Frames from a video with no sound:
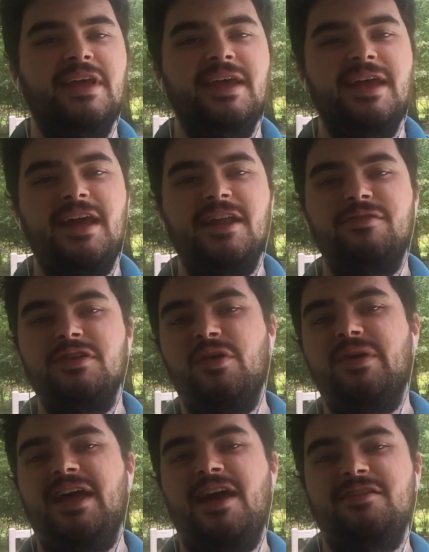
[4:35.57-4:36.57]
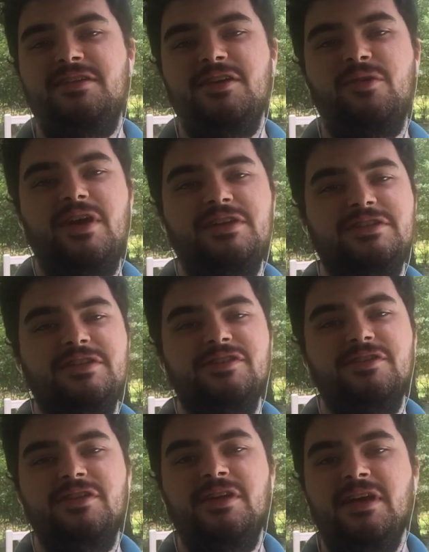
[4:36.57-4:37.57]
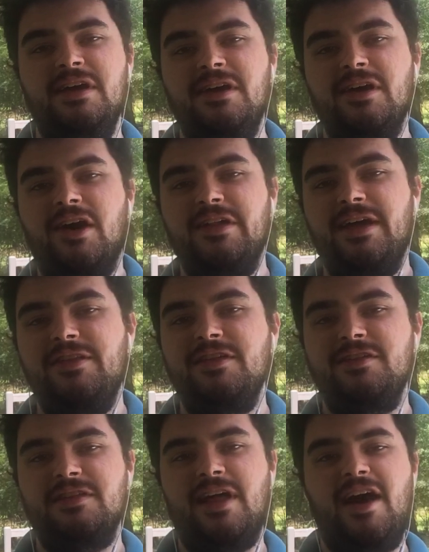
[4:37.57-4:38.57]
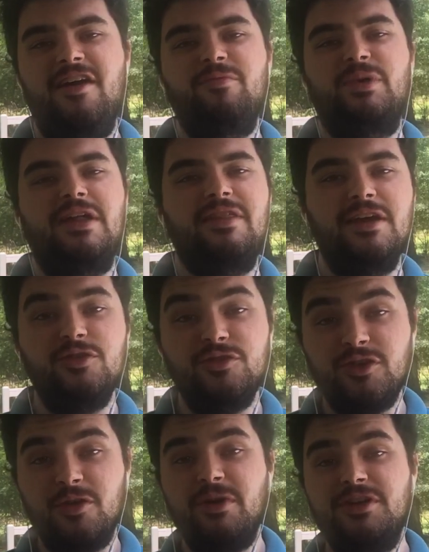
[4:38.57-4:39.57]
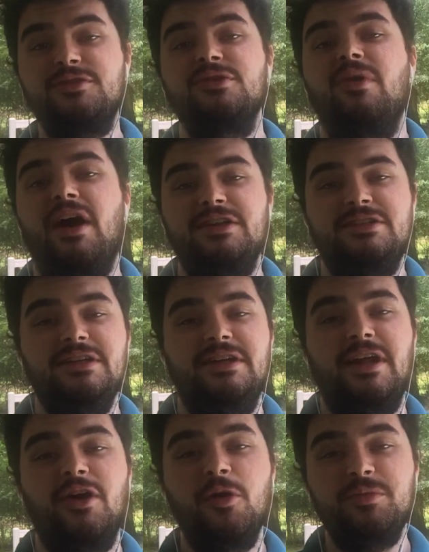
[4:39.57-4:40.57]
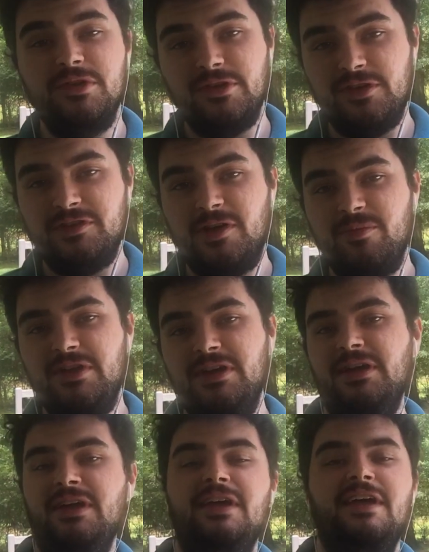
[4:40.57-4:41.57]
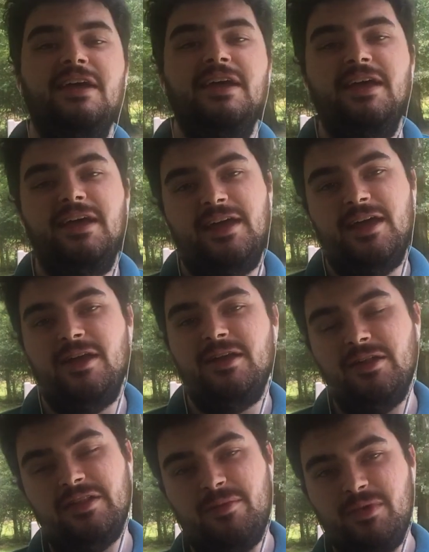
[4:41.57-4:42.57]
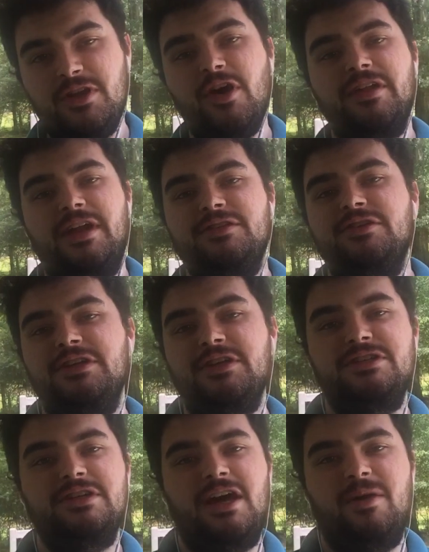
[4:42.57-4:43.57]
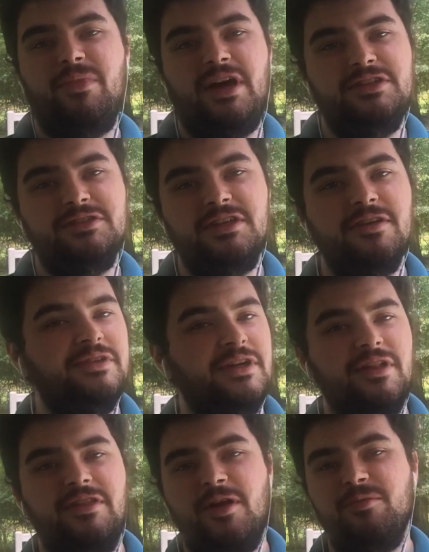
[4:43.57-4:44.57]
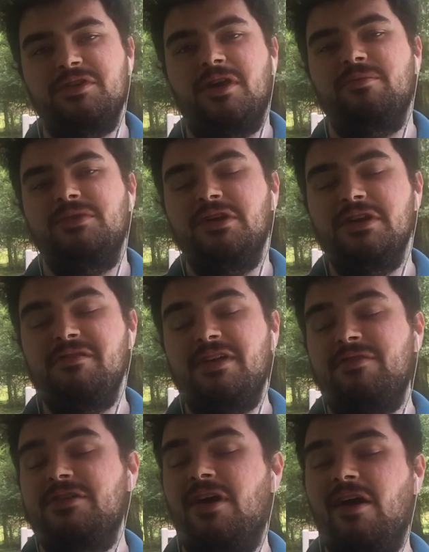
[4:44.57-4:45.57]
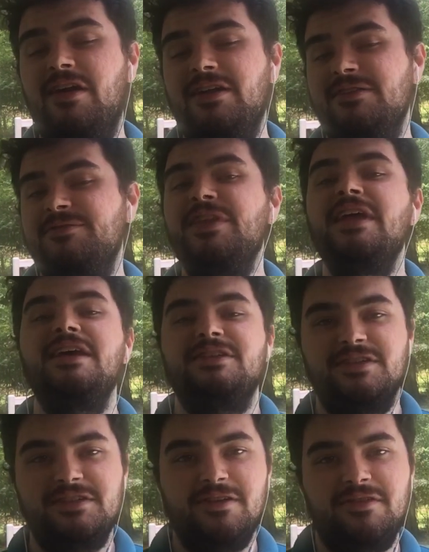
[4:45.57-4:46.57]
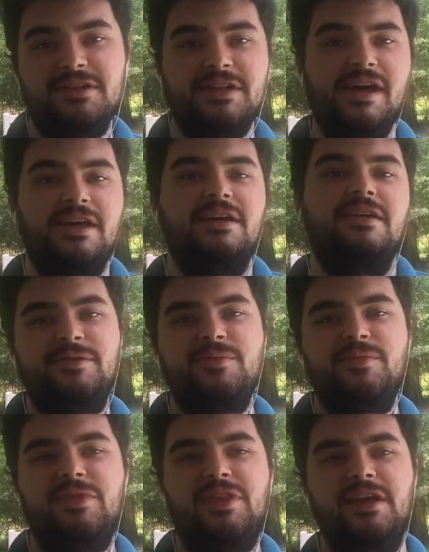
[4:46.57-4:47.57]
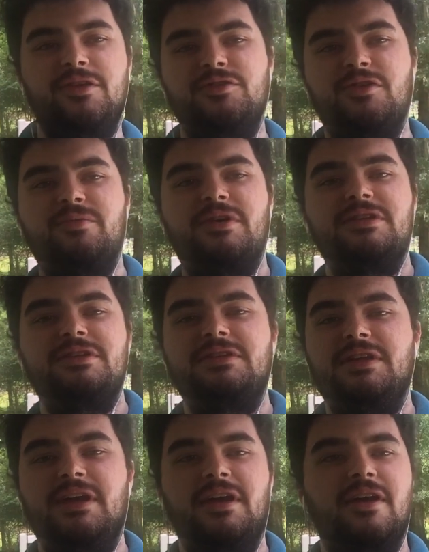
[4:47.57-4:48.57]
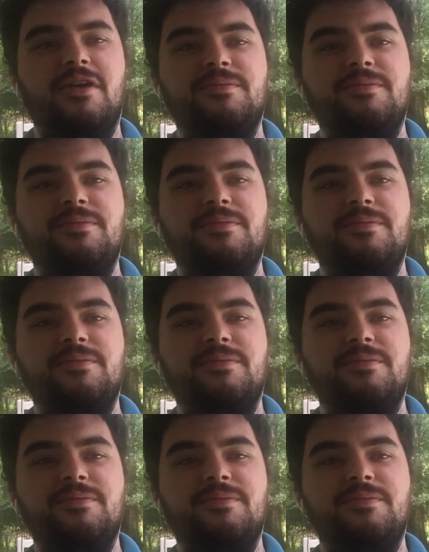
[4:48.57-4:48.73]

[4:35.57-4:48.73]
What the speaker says: And if no one has any questions, I'll end this live, but I thank you so much for watching, and I hope you learned something. And let me know that I did a good job by just giving it a thumbs up. You don't even have to heart it, just give it a like. Thank you so much. Take care.